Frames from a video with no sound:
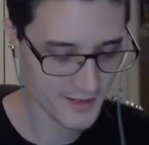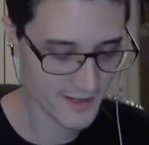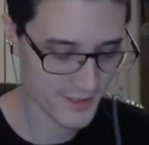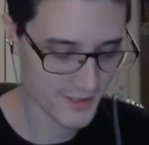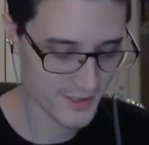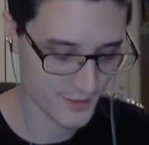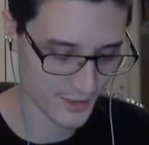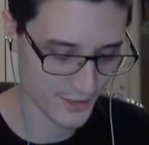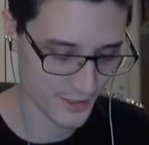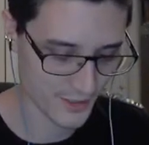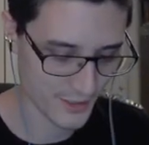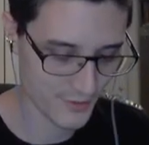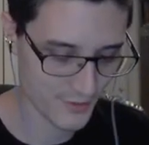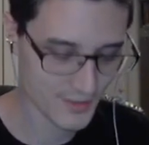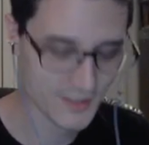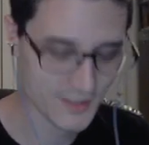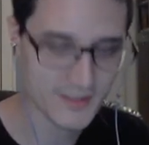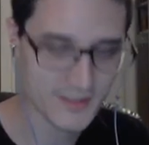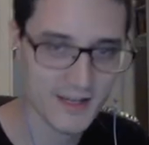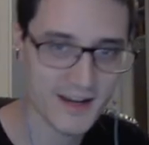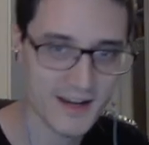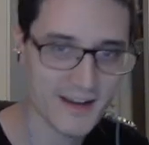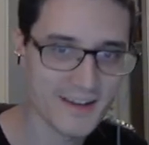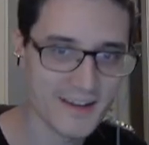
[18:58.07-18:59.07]
So the ghost
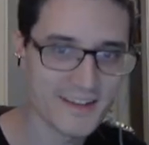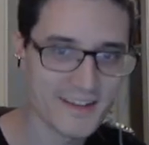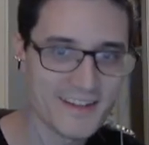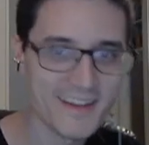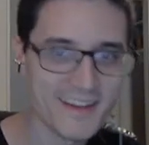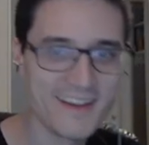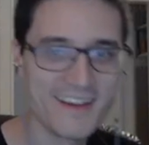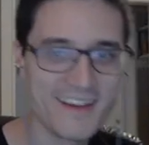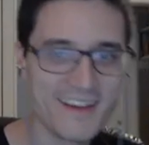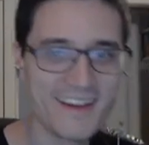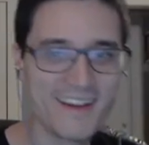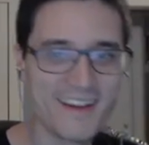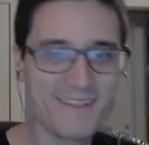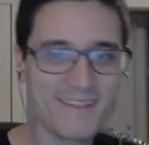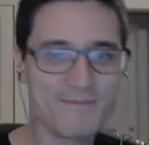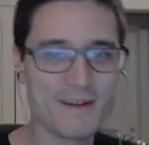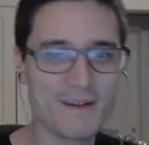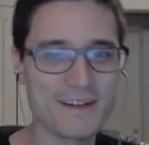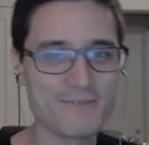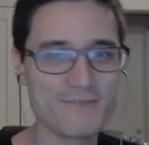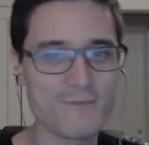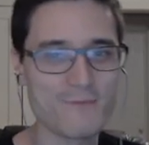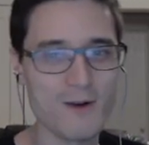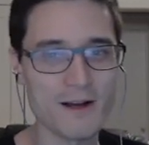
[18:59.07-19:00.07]
died
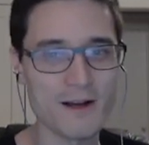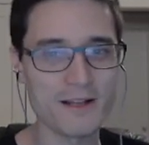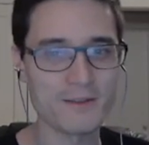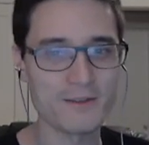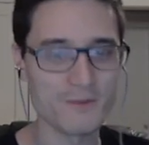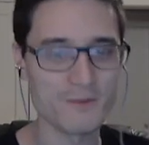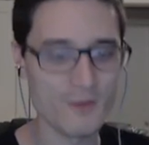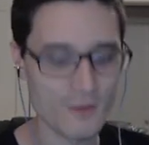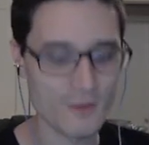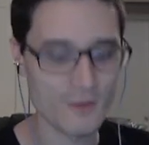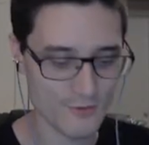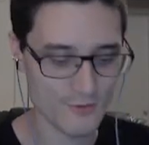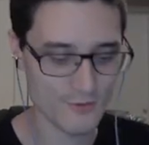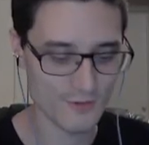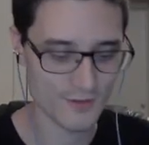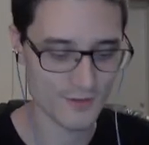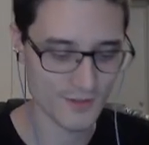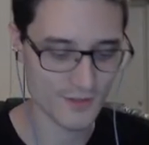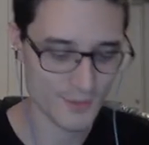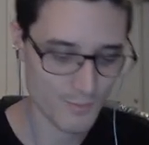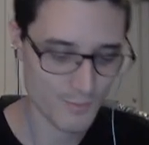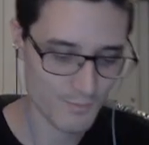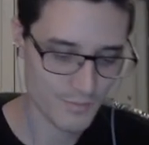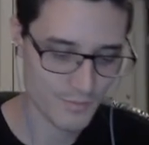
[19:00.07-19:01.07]
by walking through the
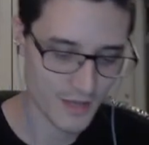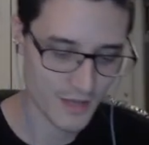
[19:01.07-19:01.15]
thorns.